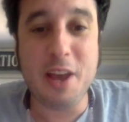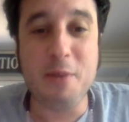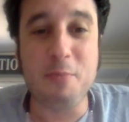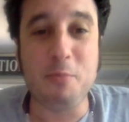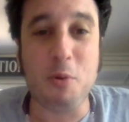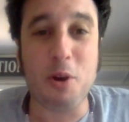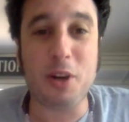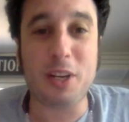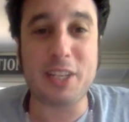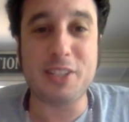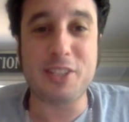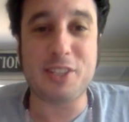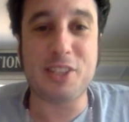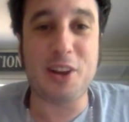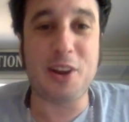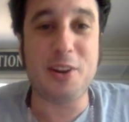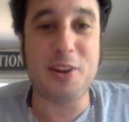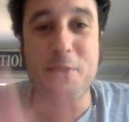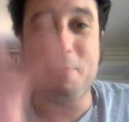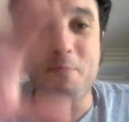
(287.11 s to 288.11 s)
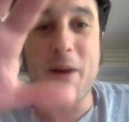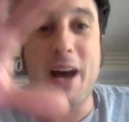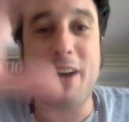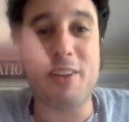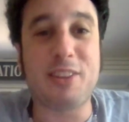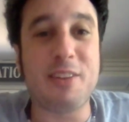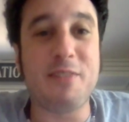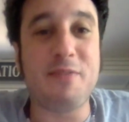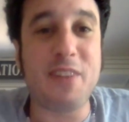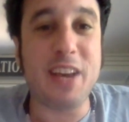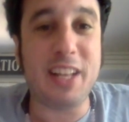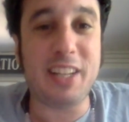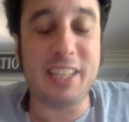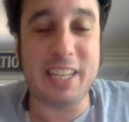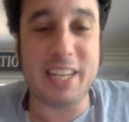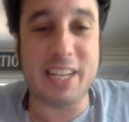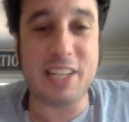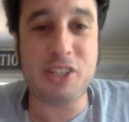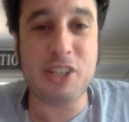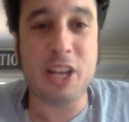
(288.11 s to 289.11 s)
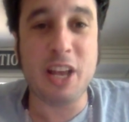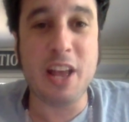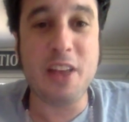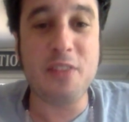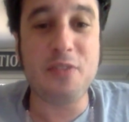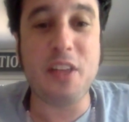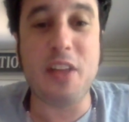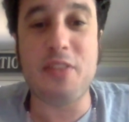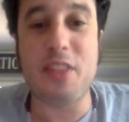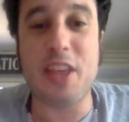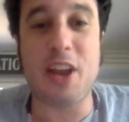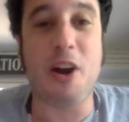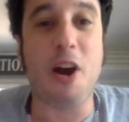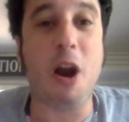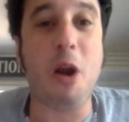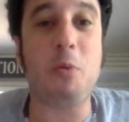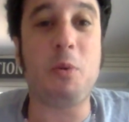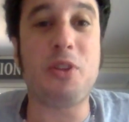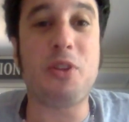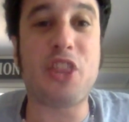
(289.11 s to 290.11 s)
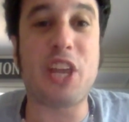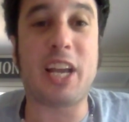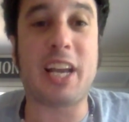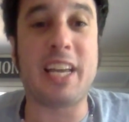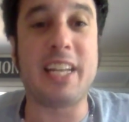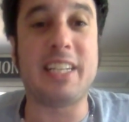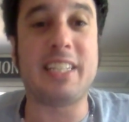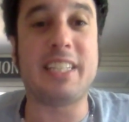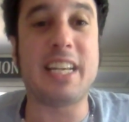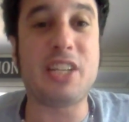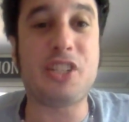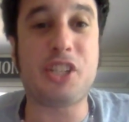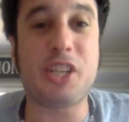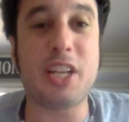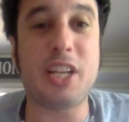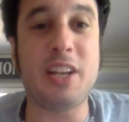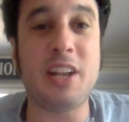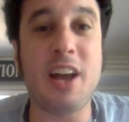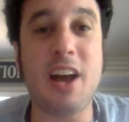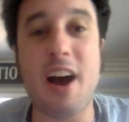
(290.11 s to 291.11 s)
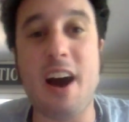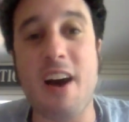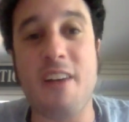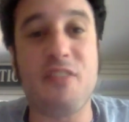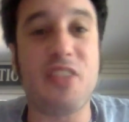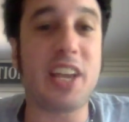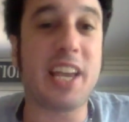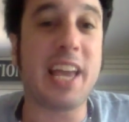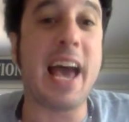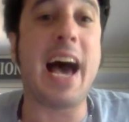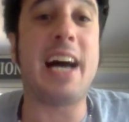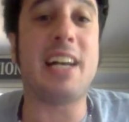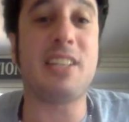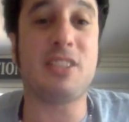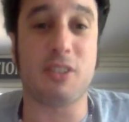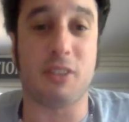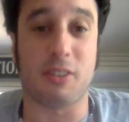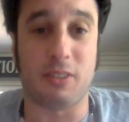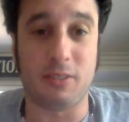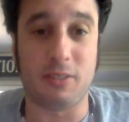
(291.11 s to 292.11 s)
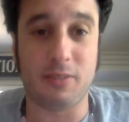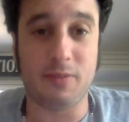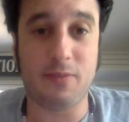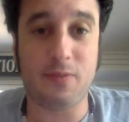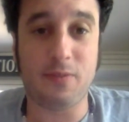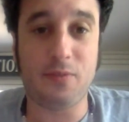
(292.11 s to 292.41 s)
more concerned about the village than they are with the condition of the castle.